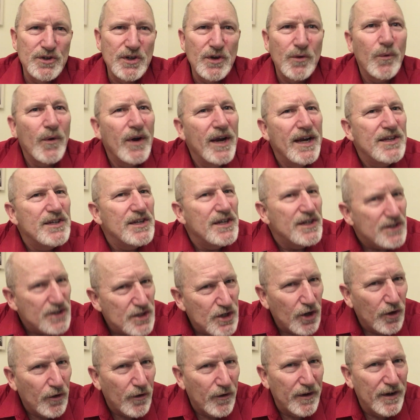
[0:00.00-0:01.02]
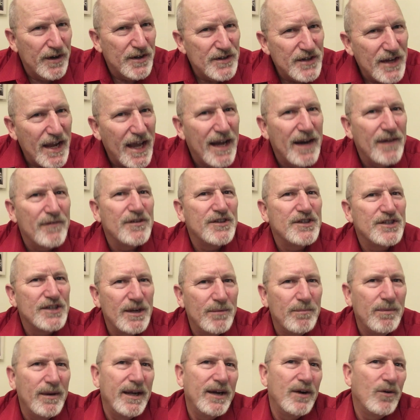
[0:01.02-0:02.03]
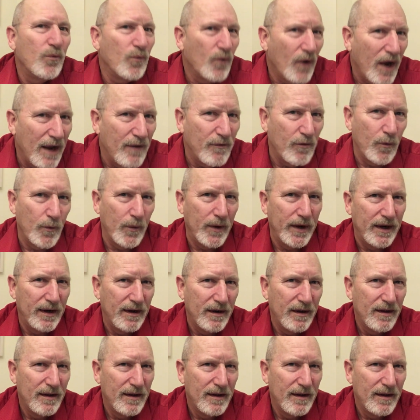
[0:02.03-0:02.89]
in raising children is that of sibling rivalry.